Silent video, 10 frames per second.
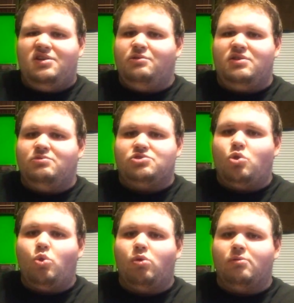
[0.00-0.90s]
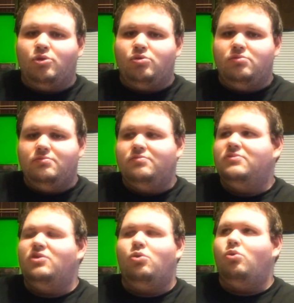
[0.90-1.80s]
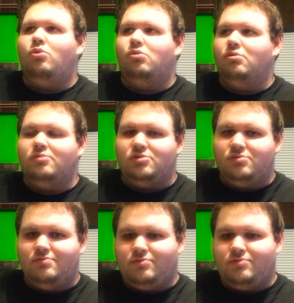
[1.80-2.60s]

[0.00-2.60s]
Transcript: was horrible, horrible.